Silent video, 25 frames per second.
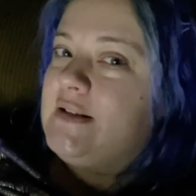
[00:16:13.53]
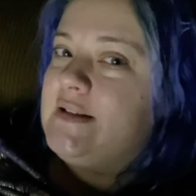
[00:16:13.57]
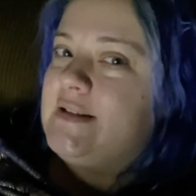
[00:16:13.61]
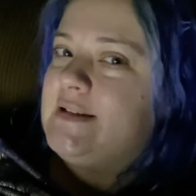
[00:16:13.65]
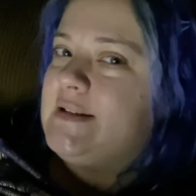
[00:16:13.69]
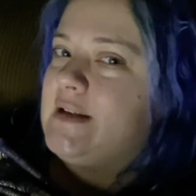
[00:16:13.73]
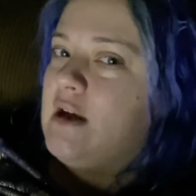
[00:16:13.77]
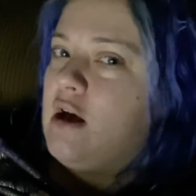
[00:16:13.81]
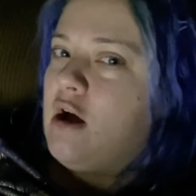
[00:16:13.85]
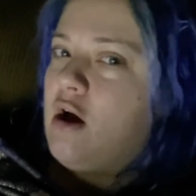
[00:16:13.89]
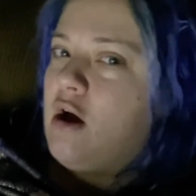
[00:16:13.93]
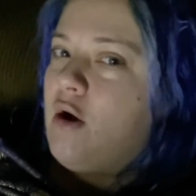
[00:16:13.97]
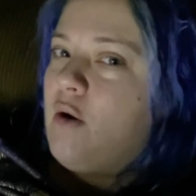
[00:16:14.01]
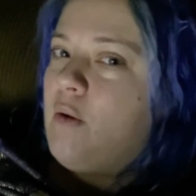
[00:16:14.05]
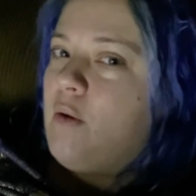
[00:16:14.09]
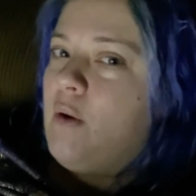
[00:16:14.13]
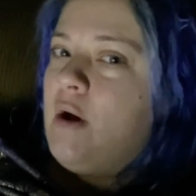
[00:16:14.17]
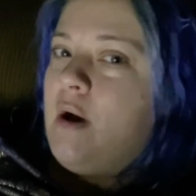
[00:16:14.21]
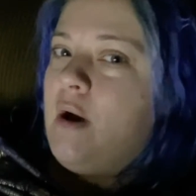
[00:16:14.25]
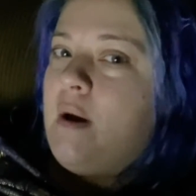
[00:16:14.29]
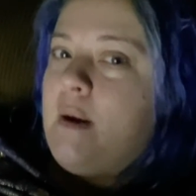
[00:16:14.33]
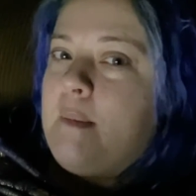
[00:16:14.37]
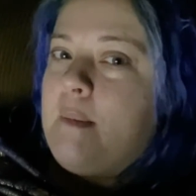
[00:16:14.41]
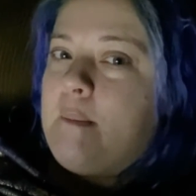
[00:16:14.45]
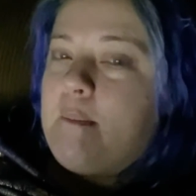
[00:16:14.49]
So
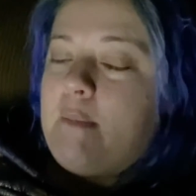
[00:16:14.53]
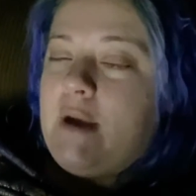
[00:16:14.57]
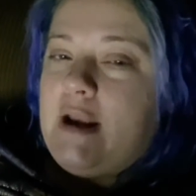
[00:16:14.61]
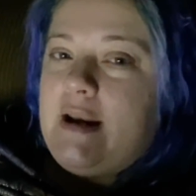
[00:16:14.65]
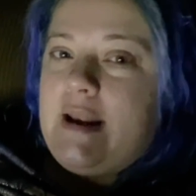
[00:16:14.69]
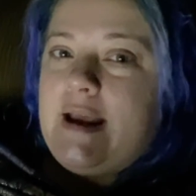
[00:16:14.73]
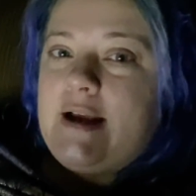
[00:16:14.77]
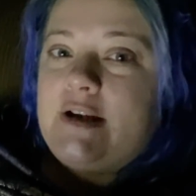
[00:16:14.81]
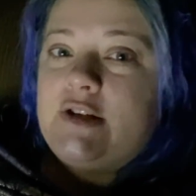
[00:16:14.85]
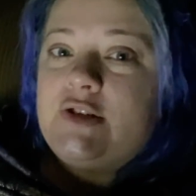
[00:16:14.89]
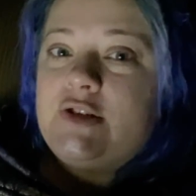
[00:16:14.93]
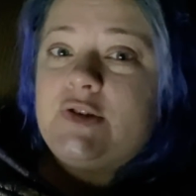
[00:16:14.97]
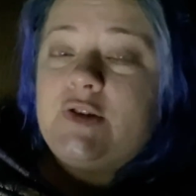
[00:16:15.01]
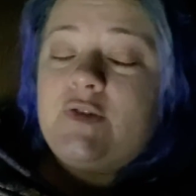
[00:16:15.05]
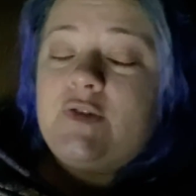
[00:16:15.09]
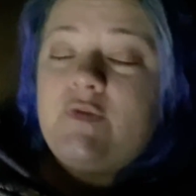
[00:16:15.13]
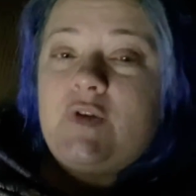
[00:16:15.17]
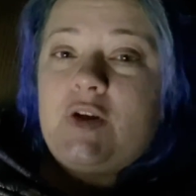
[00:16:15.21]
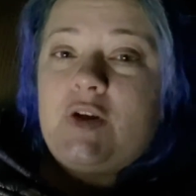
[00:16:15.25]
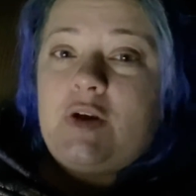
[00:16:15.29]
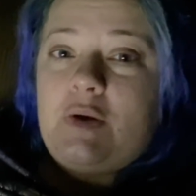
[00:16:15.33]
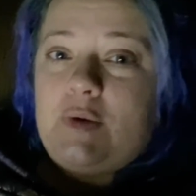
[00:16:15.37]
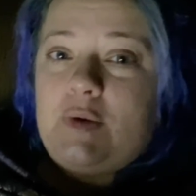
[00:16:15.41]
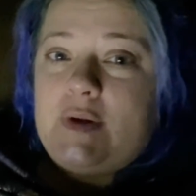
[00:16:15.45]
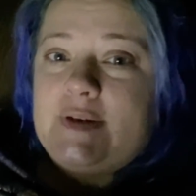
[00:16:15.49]
my next
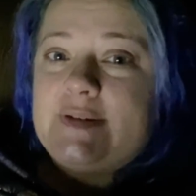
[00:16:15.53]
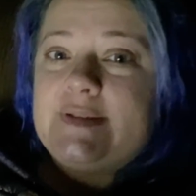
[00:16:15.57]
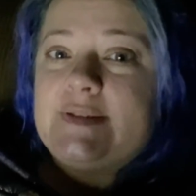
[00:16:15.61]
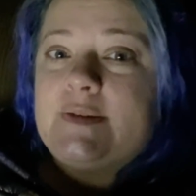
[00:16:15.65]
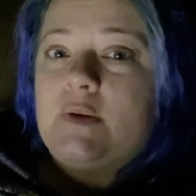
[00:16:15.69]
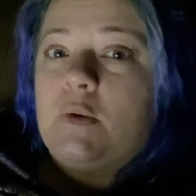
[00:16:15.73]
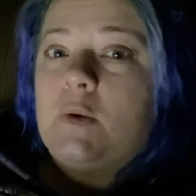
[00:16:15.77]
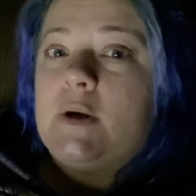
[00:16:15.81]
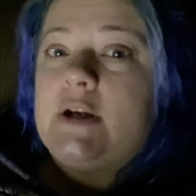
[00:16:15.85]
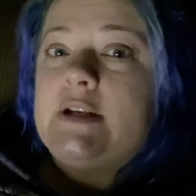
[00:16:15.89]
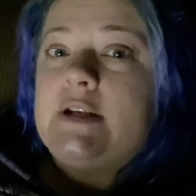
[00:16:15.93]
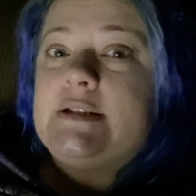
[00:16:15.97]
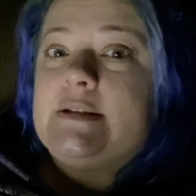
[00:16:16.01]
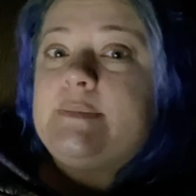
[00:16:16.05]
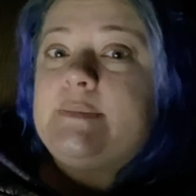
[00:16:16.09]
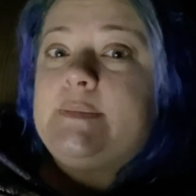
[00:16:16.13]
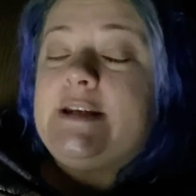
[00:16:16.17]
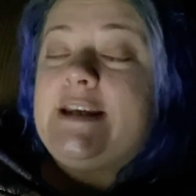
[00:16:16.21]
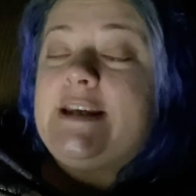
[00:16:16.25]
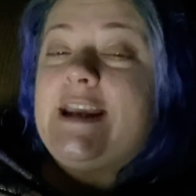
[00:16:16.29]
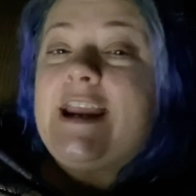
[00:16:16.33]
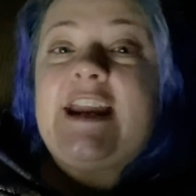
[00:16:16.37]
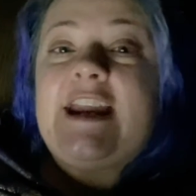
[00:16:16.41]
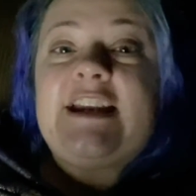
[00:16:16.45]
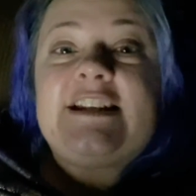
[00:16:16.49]
review is going to
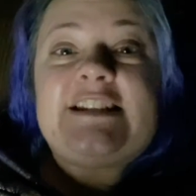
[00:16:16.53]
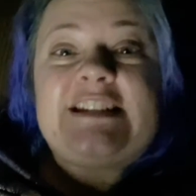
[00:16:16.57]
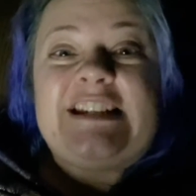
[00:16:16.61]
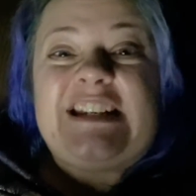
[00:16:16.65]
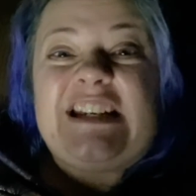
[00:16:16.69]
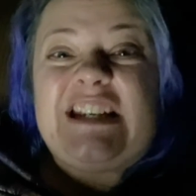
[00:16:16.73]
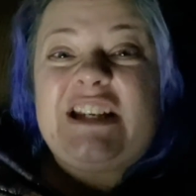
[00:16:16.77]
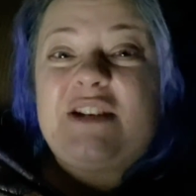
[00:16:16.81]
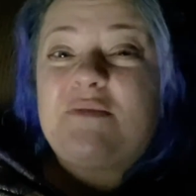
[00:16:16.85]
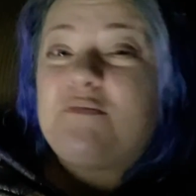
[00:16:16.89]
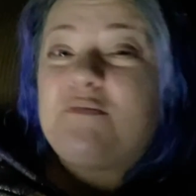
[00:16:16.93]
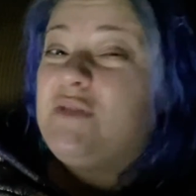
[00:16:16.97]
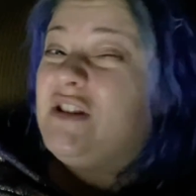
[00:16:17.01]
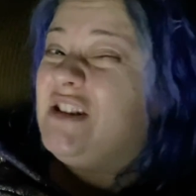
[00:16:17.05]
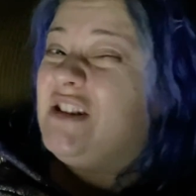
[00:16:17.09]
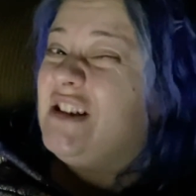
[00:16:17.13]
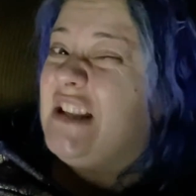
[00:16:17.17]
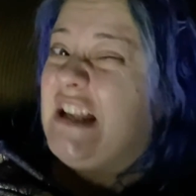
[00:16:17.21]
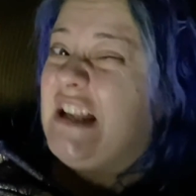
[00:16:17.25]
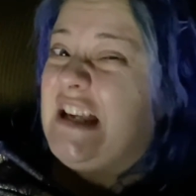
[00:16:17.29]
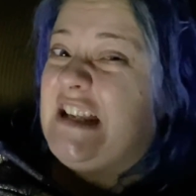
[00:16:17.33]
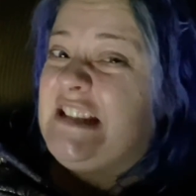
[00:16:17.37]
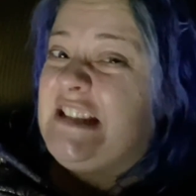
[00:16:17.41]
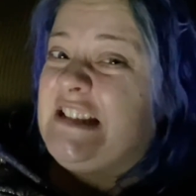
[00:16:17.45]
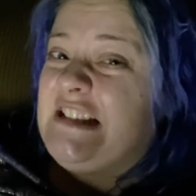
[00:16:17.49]
be 18
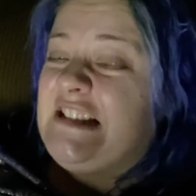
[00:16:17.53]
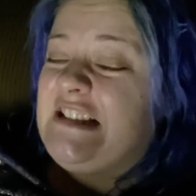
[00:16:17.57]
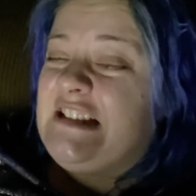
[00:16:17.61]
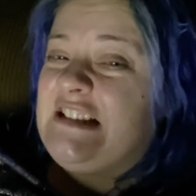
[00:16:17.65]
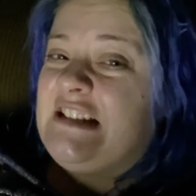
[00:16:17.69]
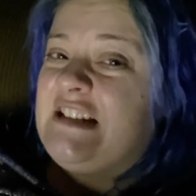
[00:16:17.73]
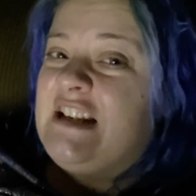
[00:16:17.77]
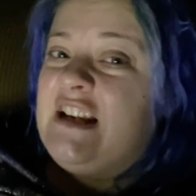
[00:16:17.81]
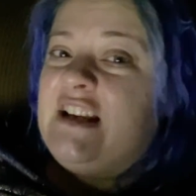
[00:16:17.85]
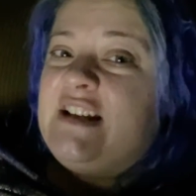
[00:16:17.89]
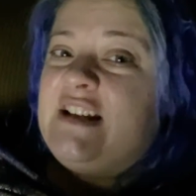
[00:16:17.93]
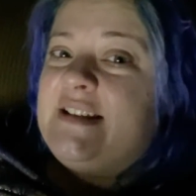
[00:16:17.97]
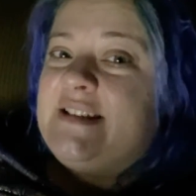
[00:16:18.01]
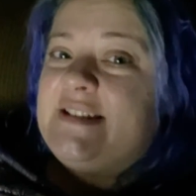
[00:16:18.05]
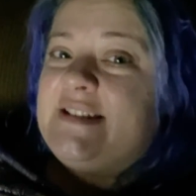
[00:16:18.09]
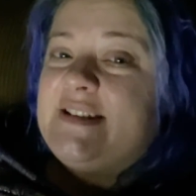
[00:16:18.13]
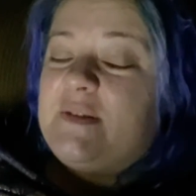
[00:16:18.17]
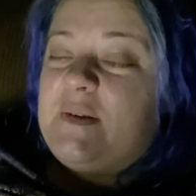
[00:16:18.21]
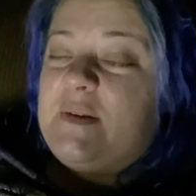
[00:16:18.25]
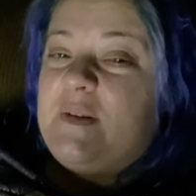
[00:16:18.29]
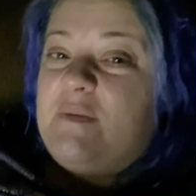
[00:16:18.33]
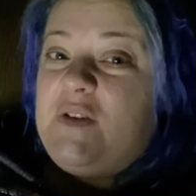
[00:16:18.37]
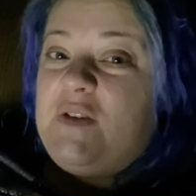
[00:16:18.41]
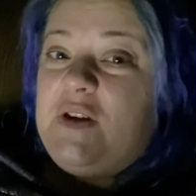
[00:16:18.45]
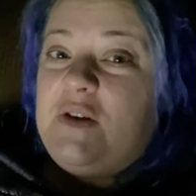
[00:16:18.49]
plus. So
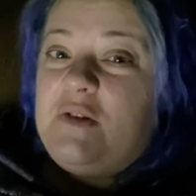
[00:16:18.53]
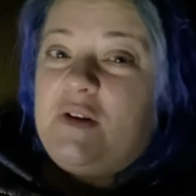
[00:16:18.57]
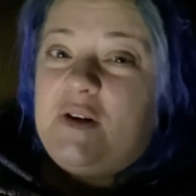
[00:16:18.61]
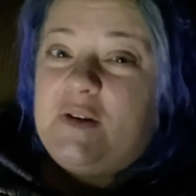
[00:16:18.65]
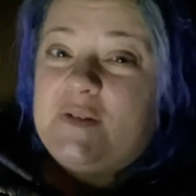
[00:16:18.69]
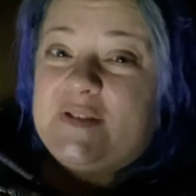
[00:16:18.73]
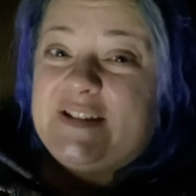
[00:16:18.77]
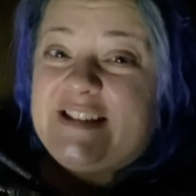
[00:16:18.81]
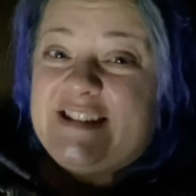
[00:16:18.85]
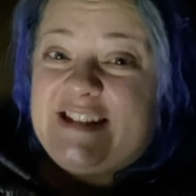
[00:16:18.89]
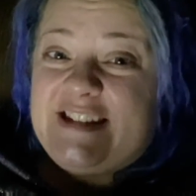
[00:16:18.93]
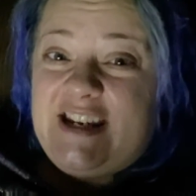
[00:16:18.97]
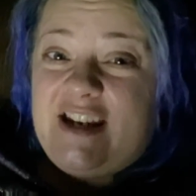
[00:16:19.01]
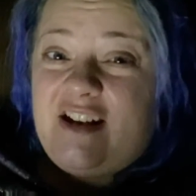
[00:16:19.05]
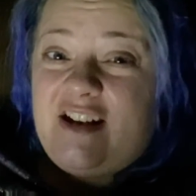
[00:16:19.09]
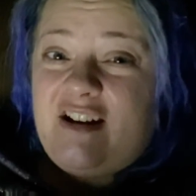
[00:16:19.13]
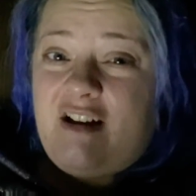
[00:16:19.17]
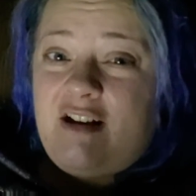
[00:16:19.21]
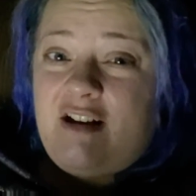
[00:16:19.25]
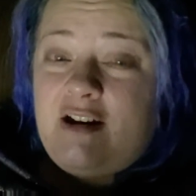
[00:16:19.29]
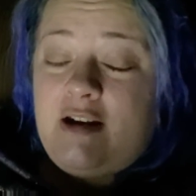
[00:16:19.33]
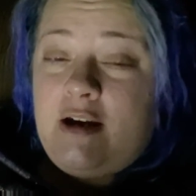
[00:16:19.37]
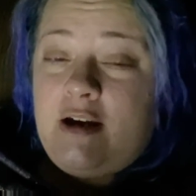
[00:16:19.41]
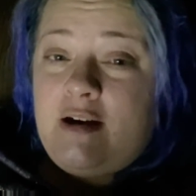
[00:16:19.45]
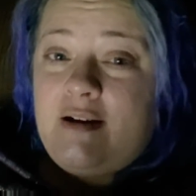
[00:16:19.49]
if you don't see it
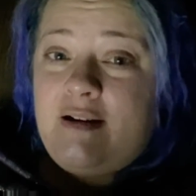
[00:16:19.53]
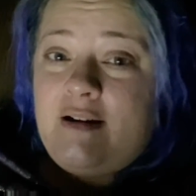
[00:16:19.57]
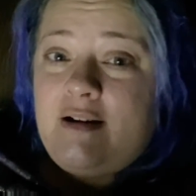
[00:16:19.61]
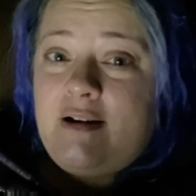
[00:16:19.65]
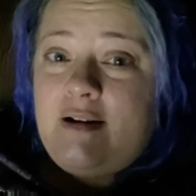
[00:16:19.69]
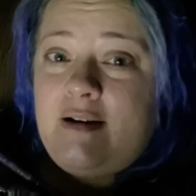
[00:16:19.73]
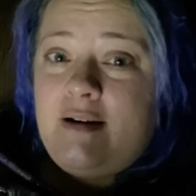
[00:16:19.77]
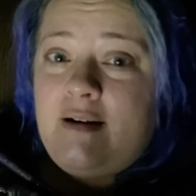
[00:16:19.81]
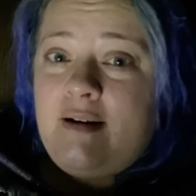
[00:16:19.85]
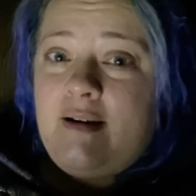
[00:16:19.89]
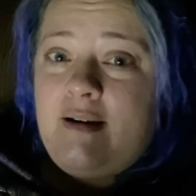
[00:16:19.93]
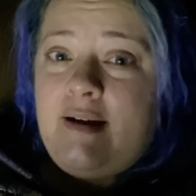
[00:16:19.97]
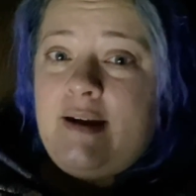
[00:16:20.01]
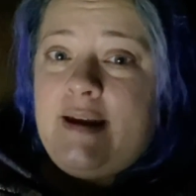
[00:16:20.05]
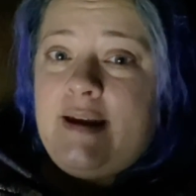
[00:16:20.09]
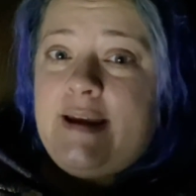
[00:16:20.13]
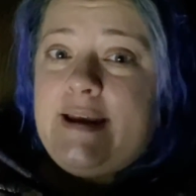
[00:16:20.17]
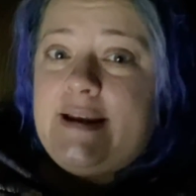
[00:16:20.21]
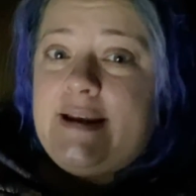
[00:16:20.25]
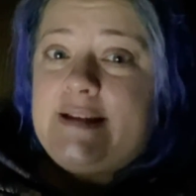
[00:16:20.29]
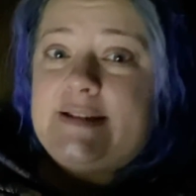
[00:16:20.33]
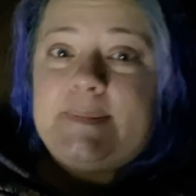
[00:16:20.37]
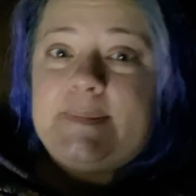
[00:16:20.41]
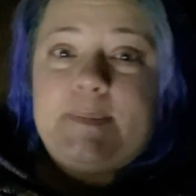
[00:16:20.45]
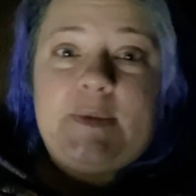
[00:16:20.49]
on here,
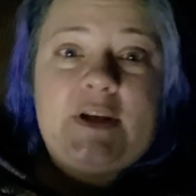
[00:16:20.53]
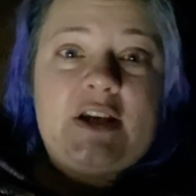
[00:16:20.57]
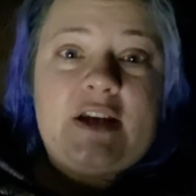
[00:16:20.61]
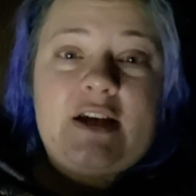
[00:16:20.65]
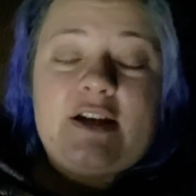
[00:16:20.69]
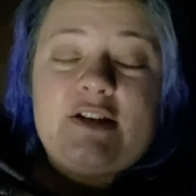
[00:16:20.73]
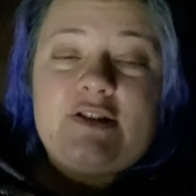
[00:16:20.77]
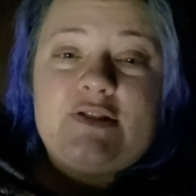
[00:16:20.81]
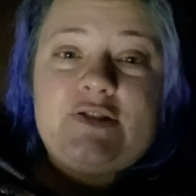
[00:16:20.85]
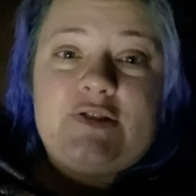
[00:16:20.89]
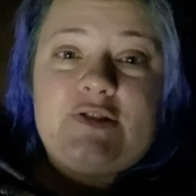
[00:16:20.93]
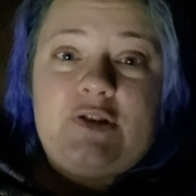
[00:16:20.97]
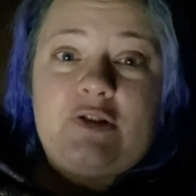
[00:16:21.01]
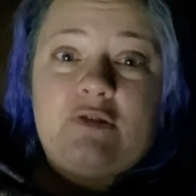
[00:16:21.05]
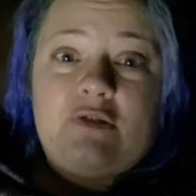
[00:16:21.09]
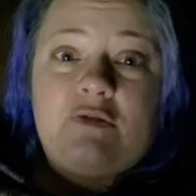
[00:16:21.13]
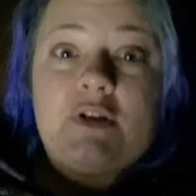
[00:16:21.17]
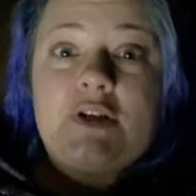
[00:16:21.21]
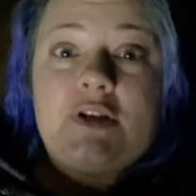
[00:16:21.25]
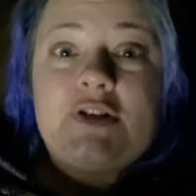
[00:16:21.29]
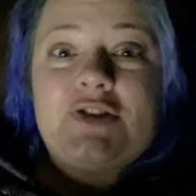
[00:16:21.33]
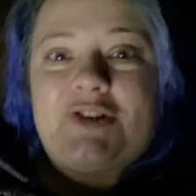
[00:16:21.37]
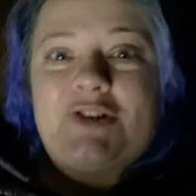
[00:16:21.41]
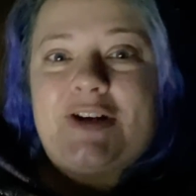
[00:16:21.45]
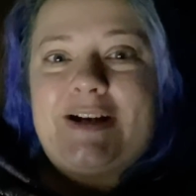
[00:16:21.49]
it's because you're
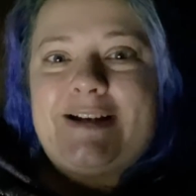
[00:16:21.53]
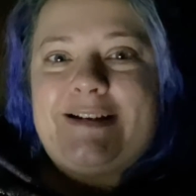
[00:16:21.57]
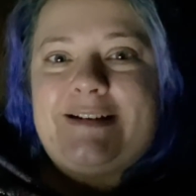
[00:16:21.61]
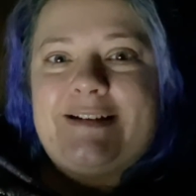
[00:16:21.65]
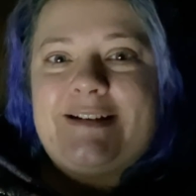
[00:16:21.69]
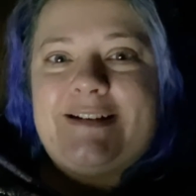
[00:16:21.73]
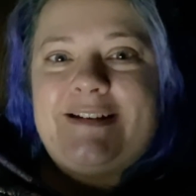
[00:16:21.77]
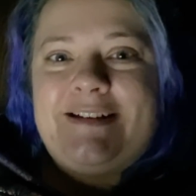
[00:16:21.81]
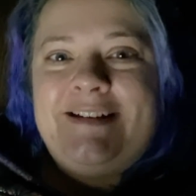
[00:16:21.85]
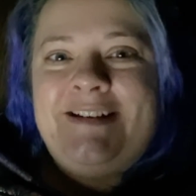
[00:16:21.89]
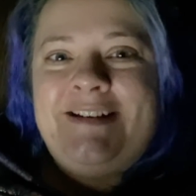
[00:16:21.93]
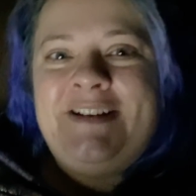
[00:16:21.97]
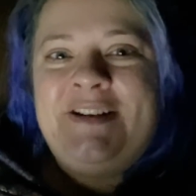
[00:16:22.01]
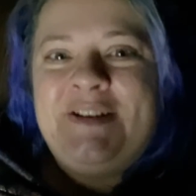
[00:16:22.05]
restricted.